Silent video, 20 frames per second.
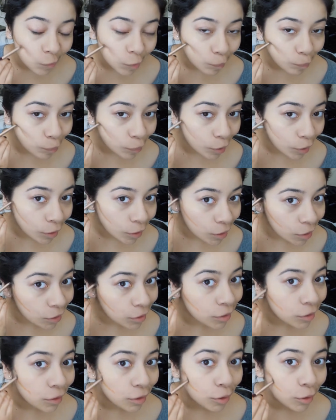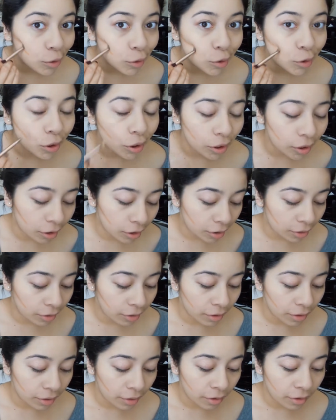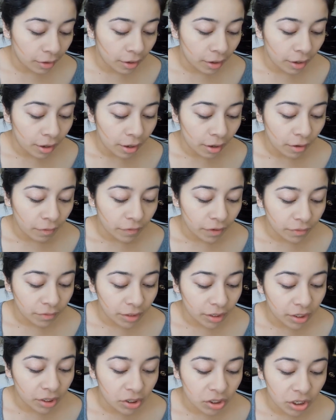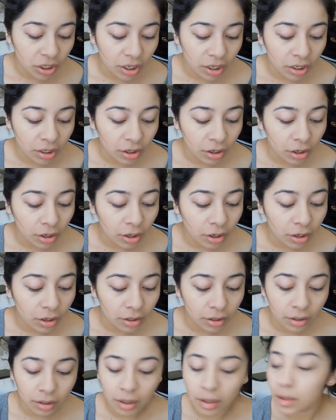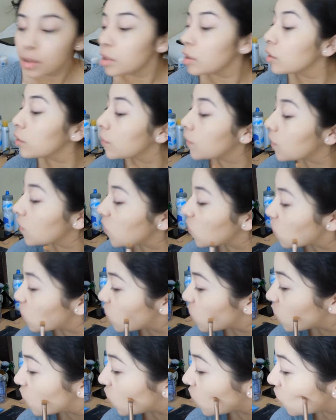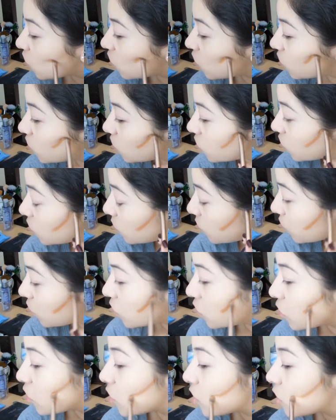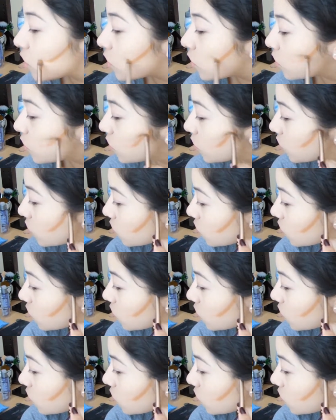apply this dark foundation on the hollows of my cheeks.